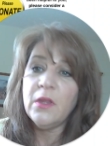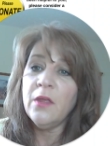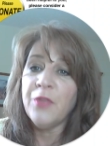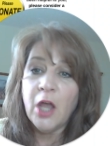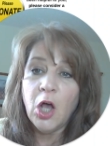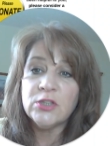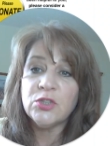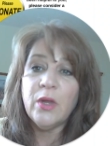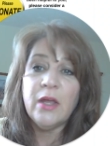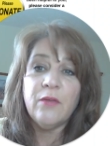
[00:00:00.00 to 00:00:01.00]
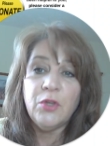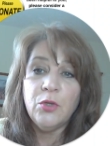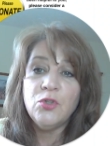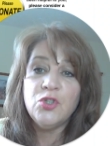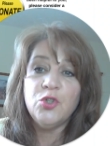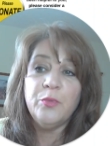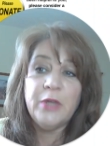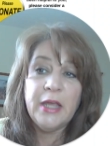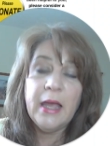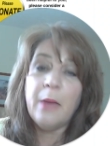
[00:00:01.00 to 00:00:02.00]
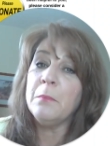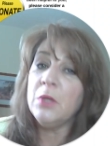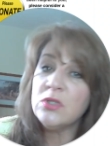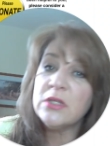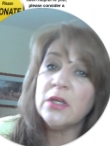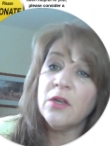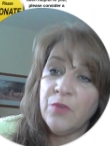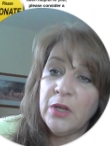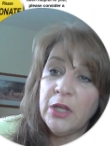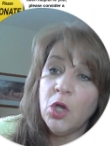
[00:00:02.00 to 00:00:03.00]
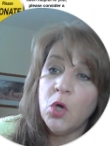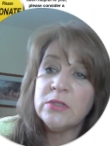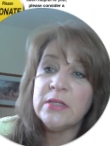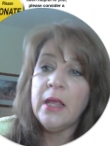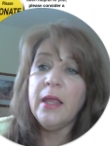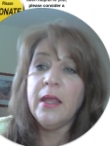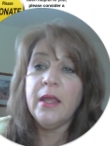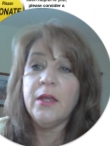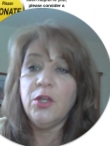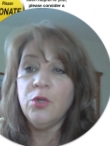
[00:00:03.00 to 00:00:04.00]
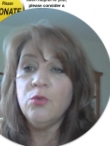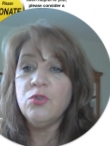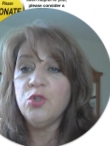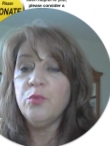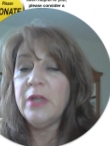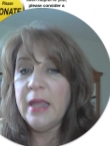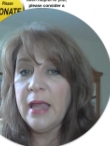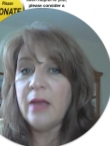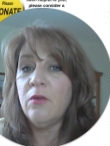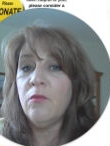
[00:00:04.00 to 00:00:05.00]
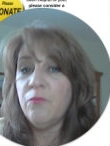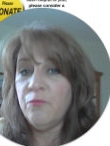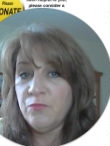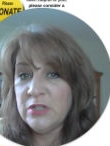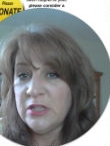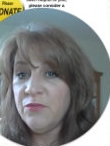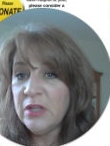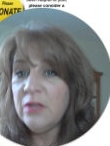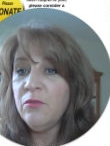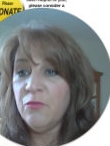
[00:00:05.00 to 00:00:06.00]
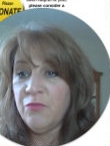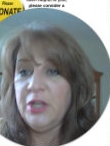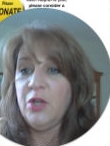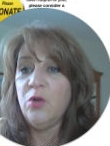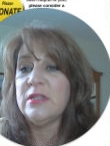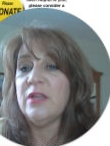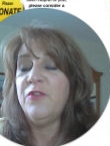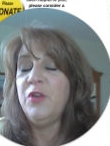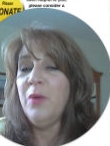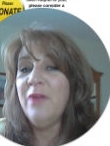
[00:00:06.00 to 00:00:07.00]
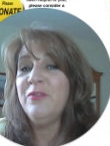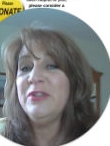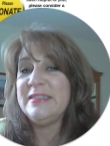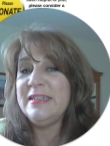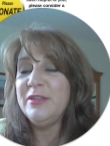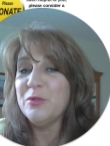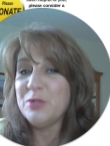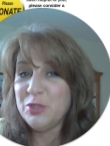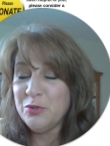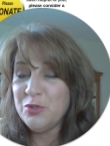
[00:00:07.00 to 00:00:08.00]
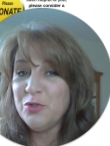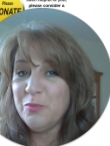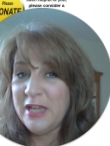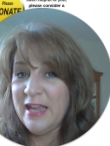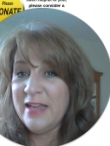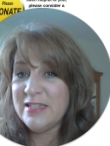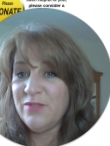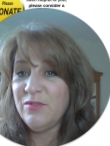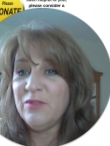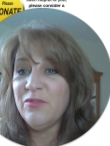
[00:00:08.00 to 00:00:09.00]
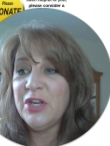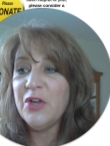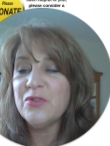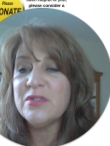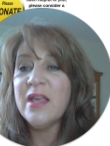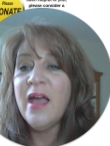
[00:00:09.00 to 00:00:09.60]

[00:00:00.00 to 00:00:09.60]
They also have YouTube cat music videos and YouTube cat TV videos. If you haven't seen those YouTube cat TV videos,